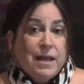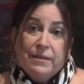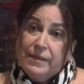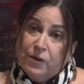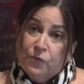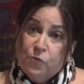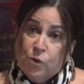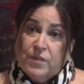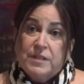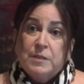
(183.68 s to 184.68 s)
and
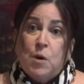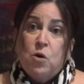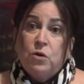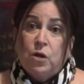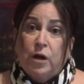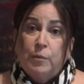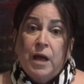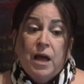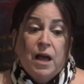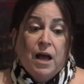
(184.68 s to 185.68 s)
therefore the smoke alarm.
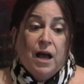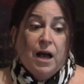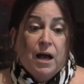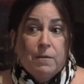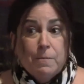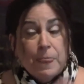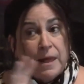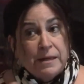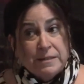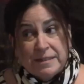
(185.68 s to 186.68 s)

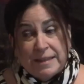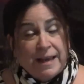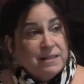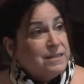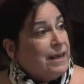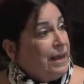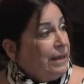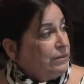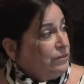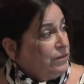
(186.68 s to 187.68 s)
It's
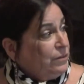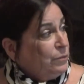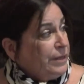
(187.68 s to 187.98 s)
end-to-end.